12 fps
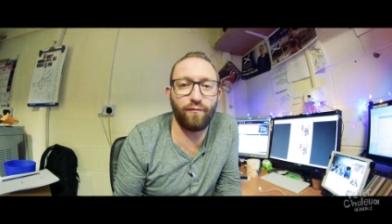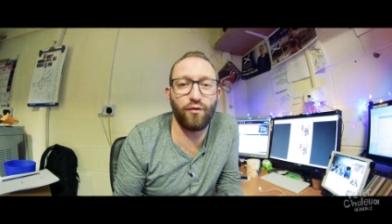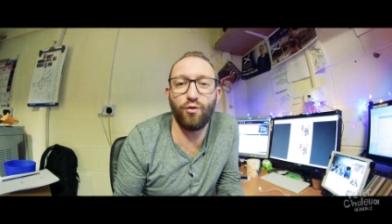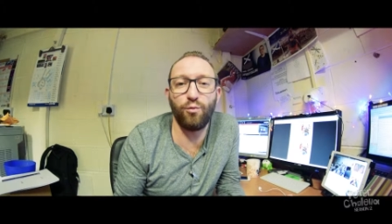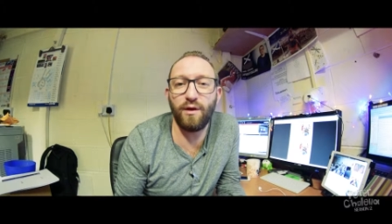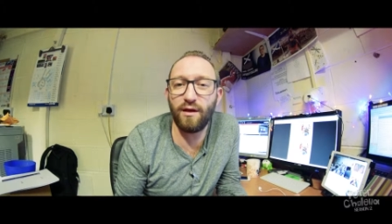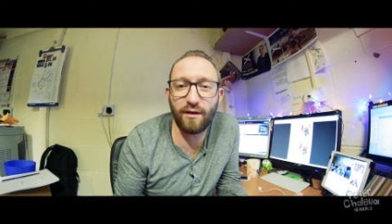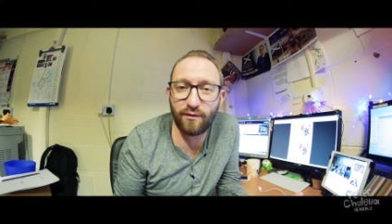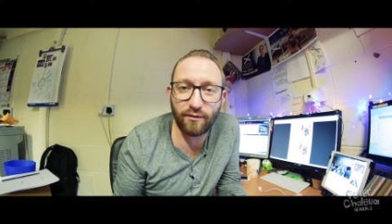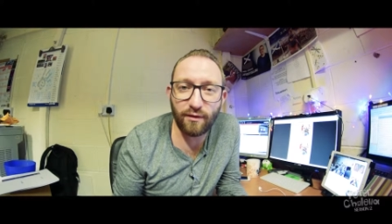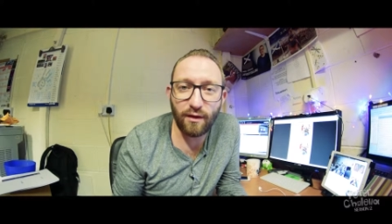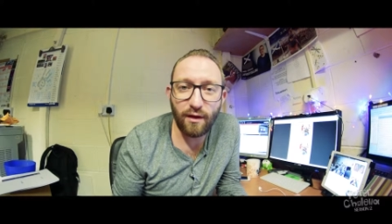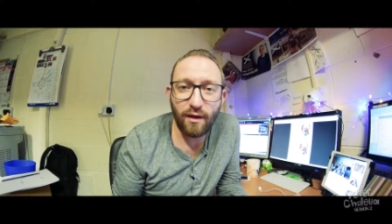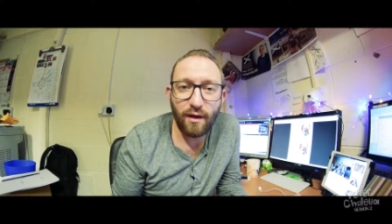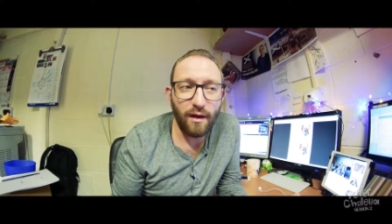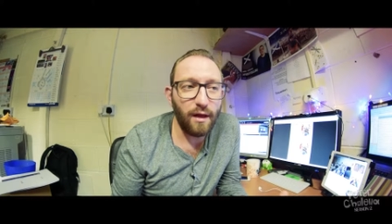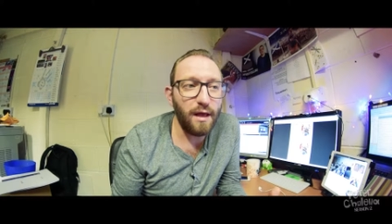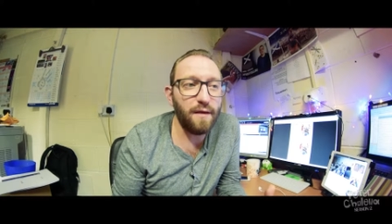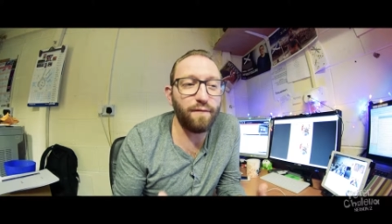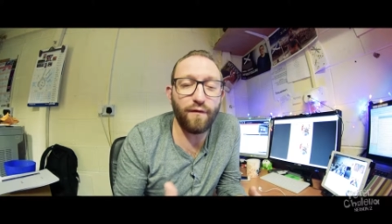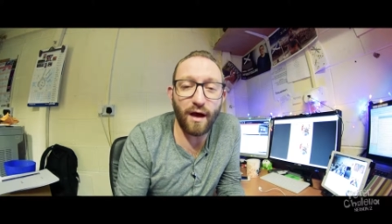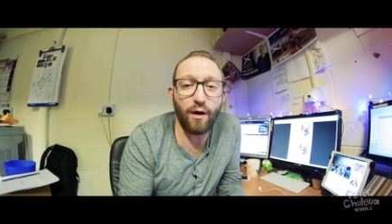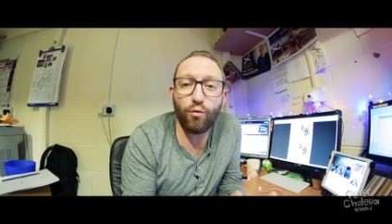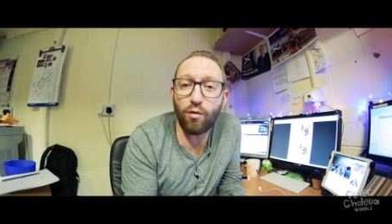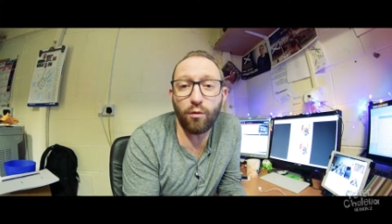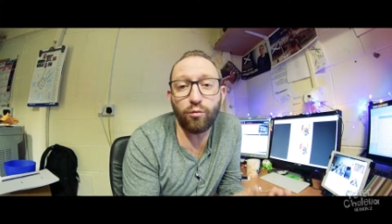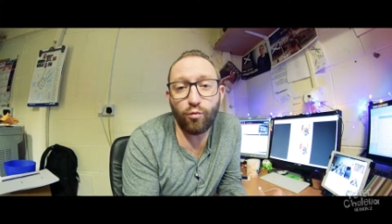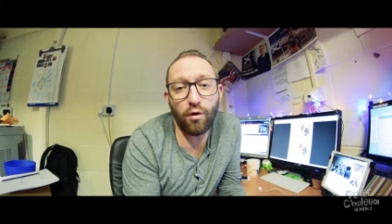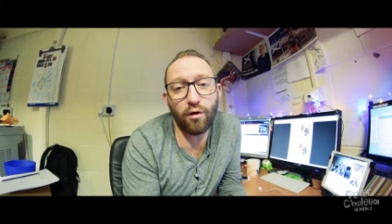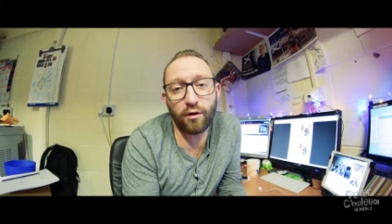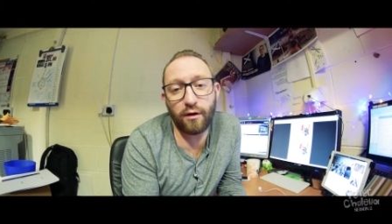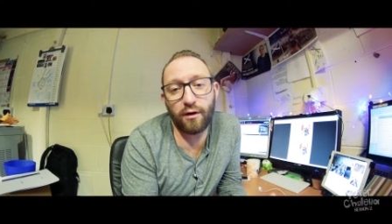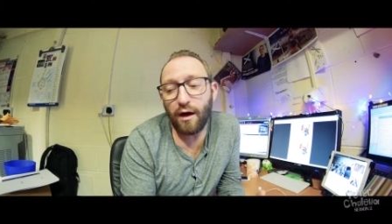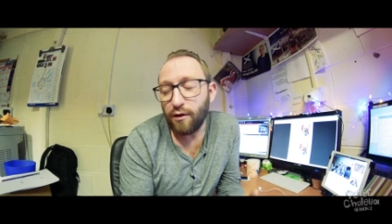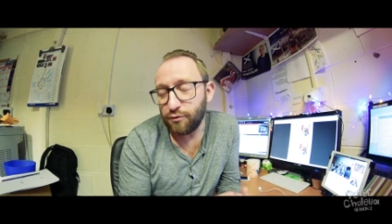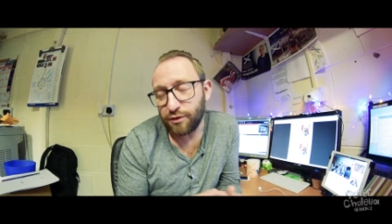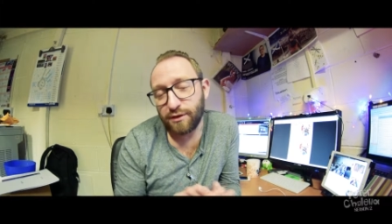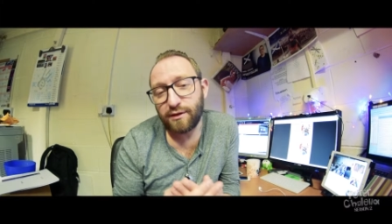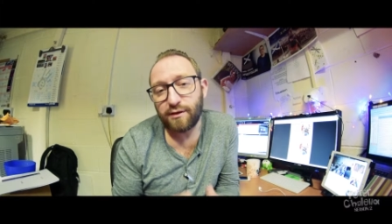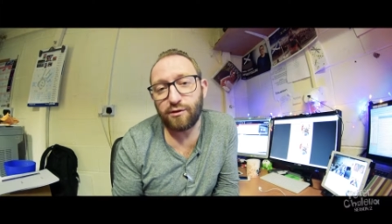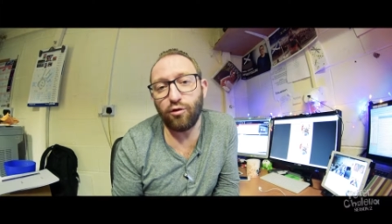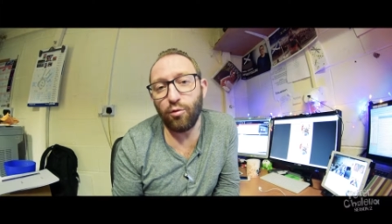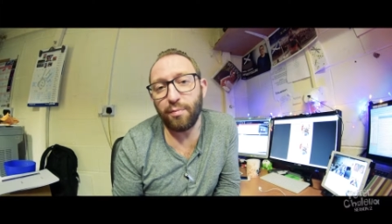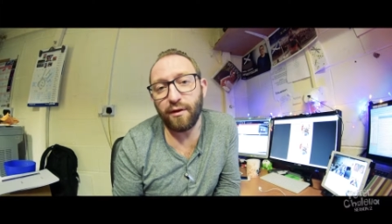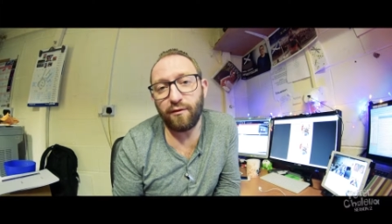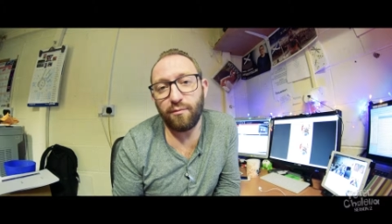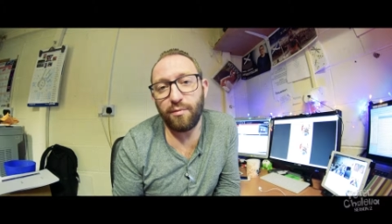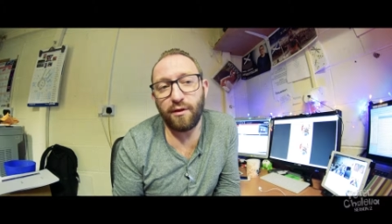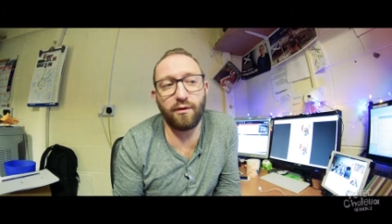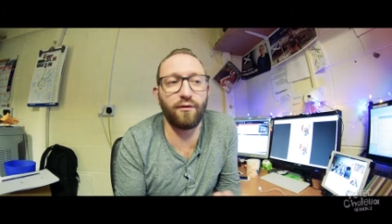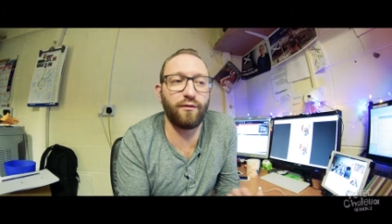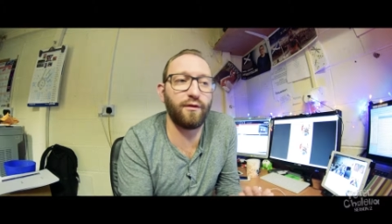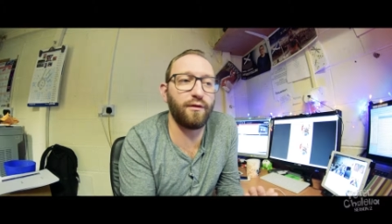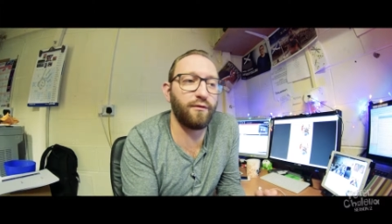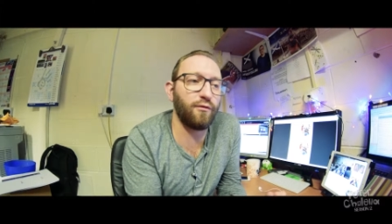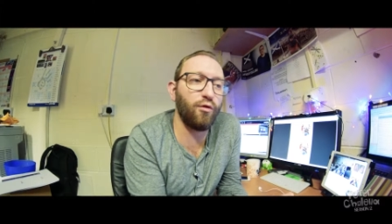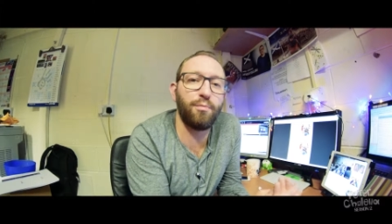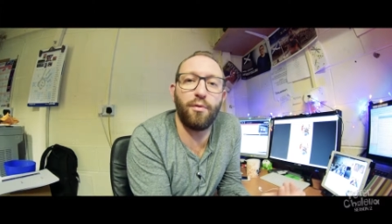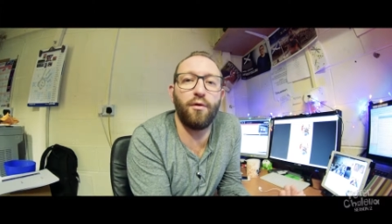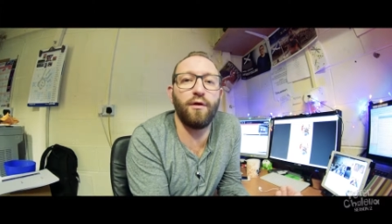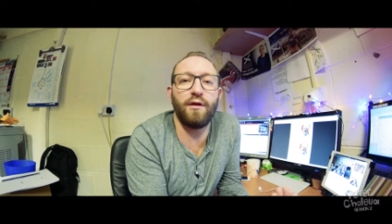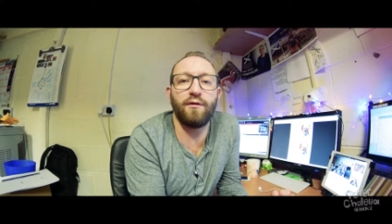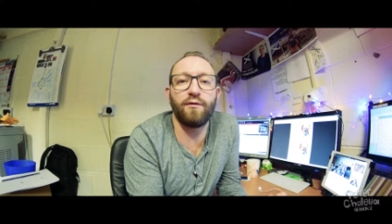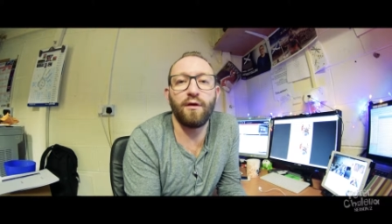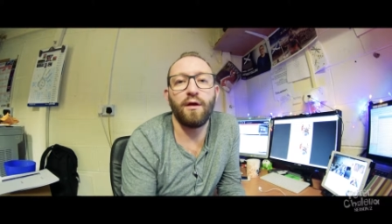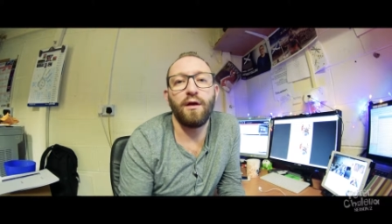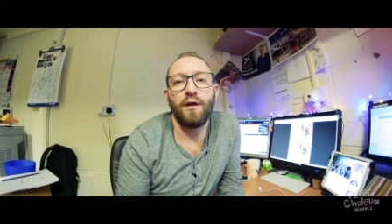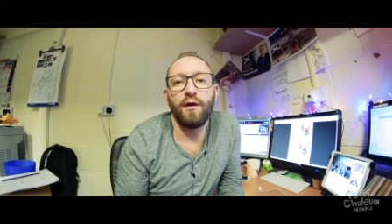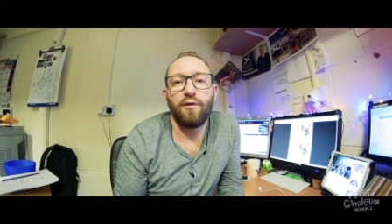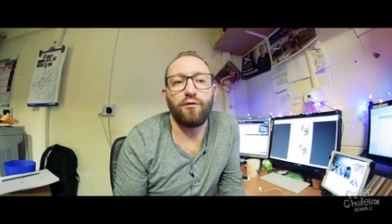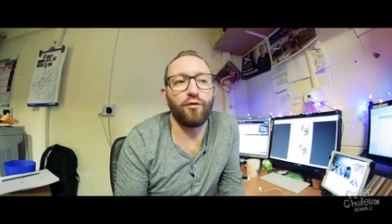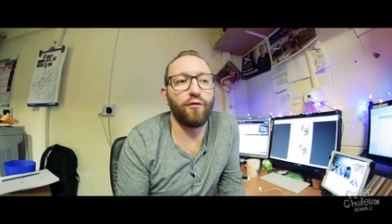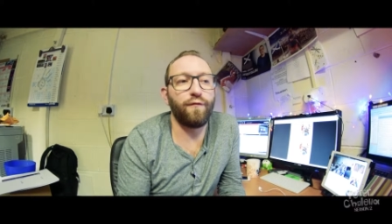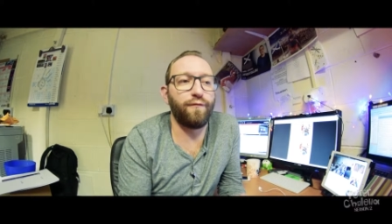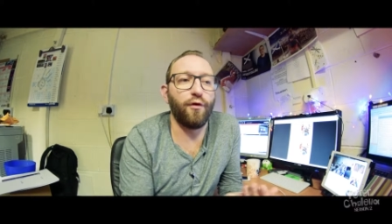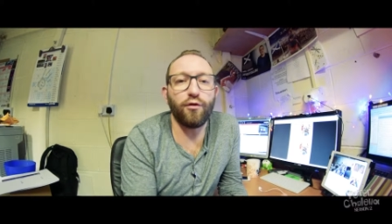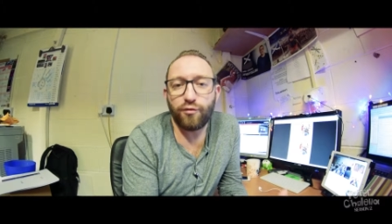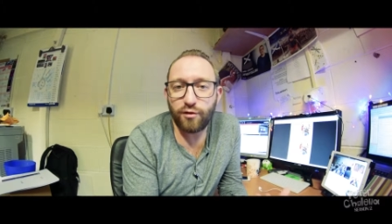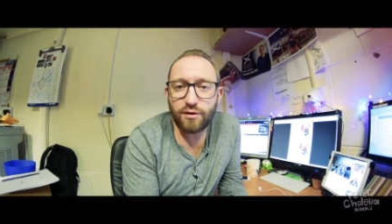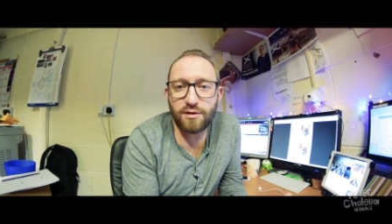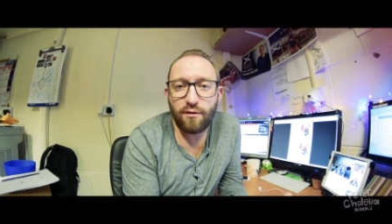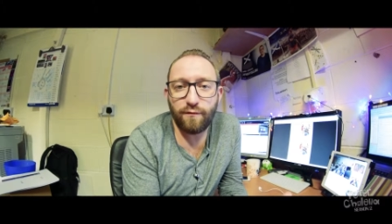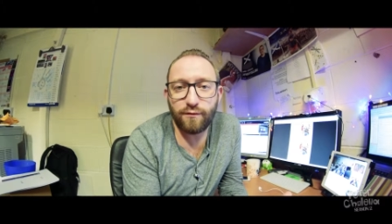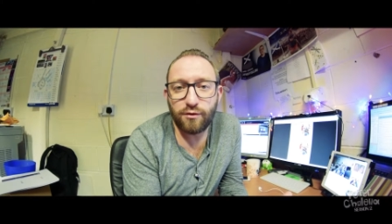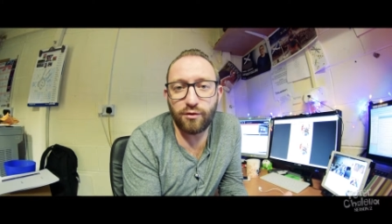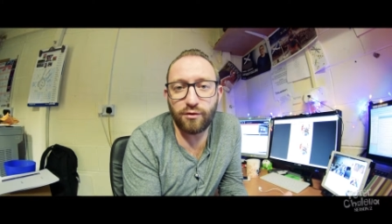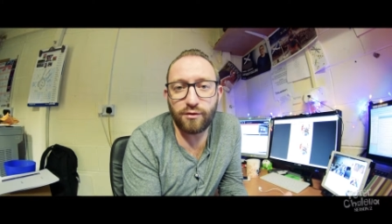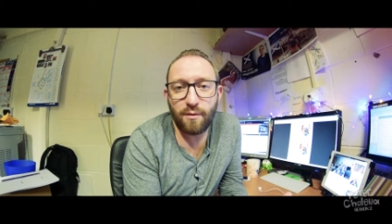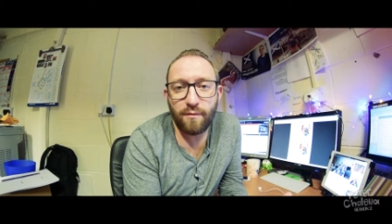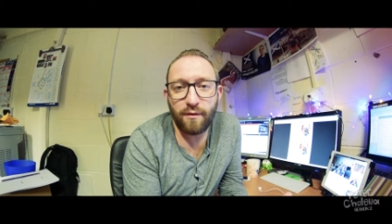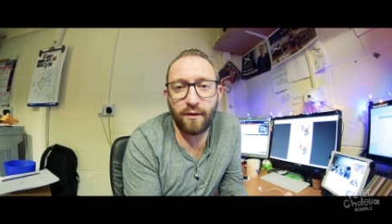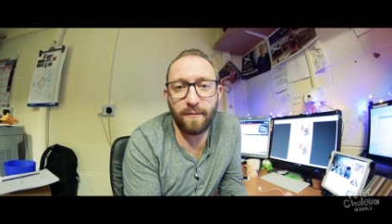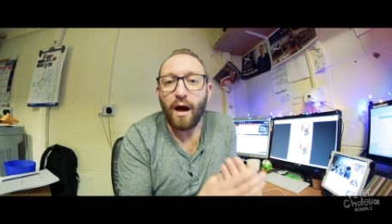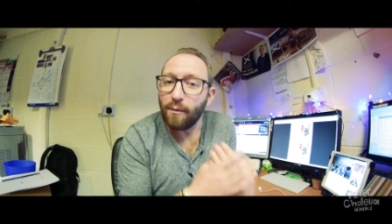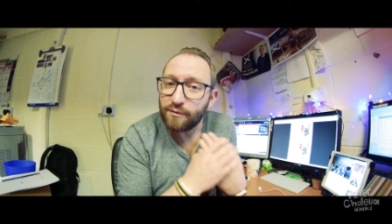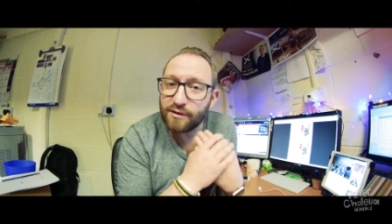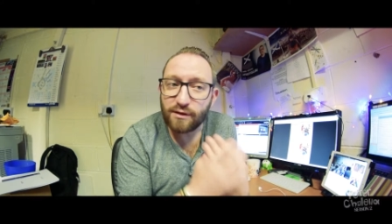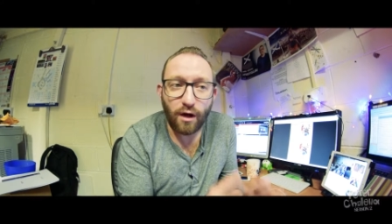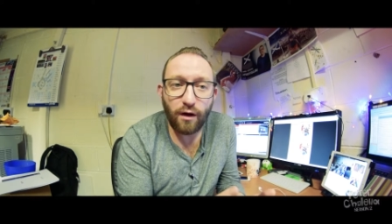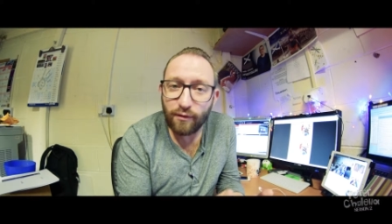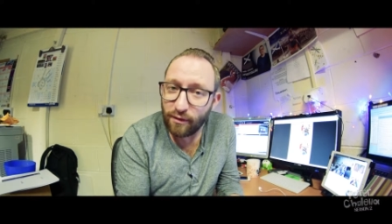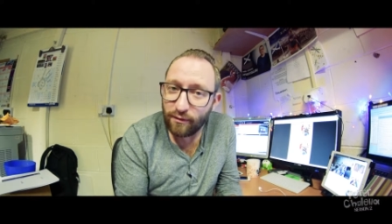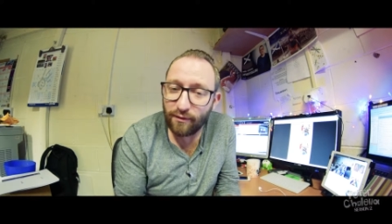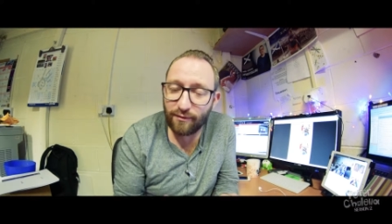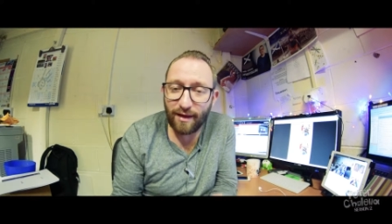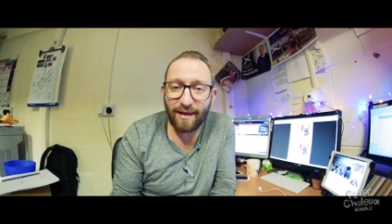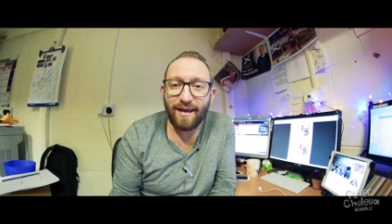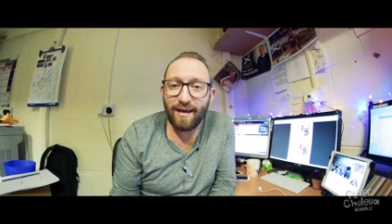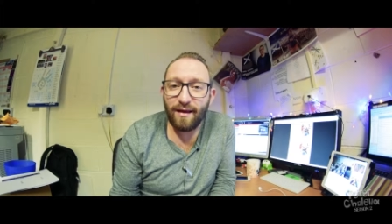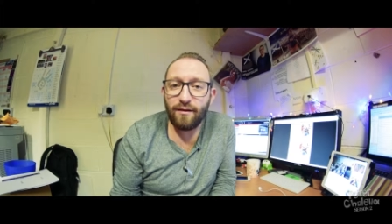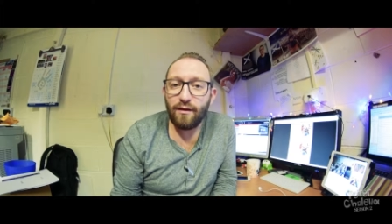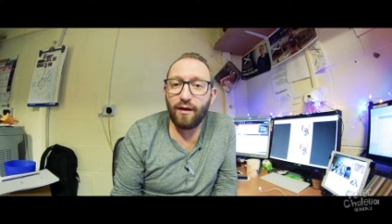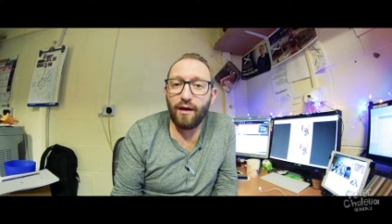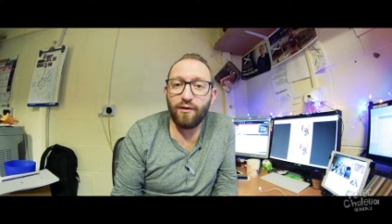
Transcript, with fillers: few weeks. If that won't work, I'll just stop it because there's no point to force yourself to do something. I'm starting this again.